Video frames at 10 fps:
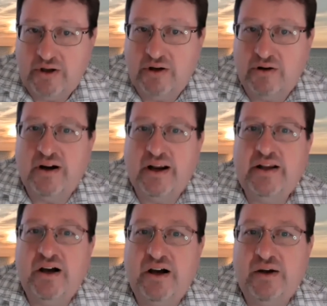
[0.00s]
All right.
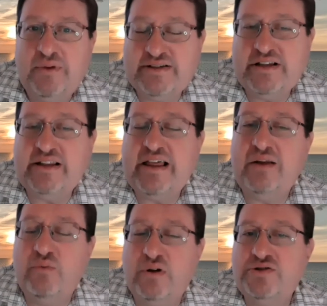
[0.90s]
It's not
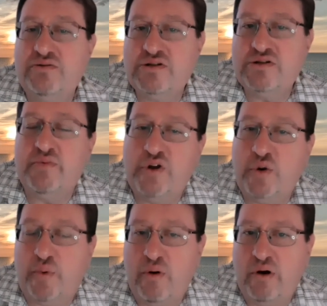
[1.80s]
that when students come into the
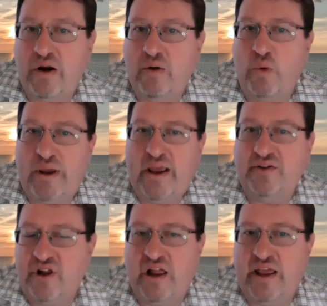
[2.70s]
program, we
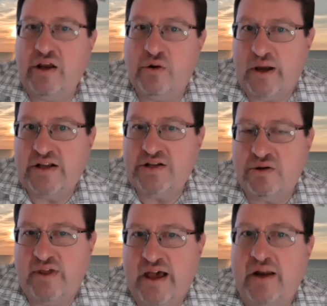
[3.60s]
assign grades so
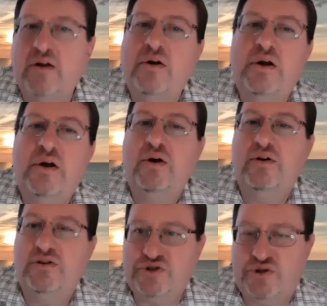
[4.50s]
that
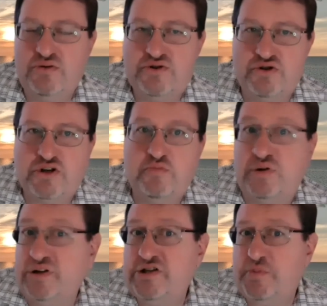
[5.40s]
the students are
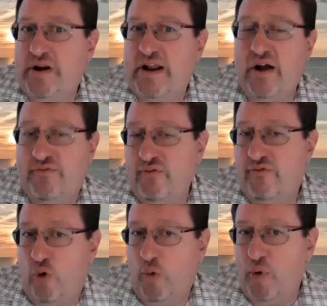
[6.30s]
completely spread out from
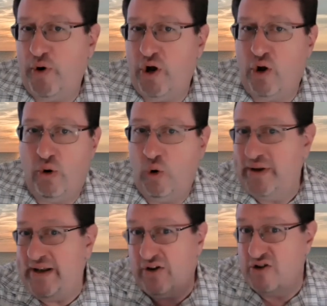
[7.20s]
4.0 all the way
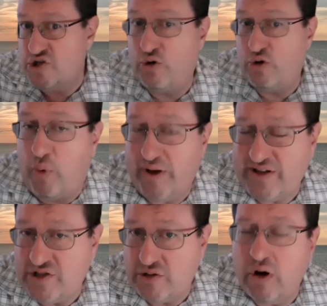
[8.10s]
down to
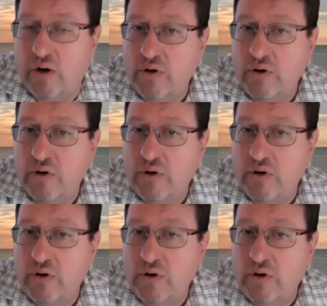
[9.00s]
0.0.